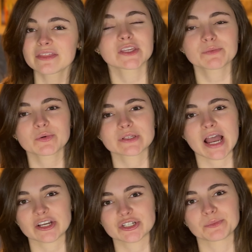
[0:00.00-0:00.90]
This book was
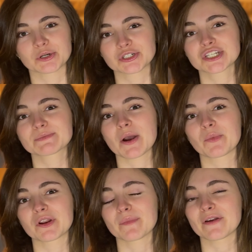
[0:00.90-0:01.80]
actually purchased by
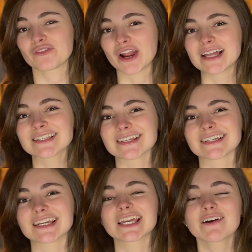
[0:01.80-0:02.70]
one of my friends as a
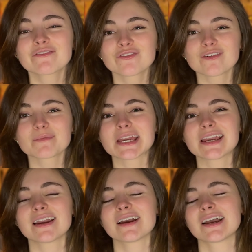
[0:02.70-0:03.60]
gift for
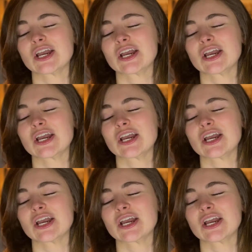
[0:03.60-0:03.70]
me.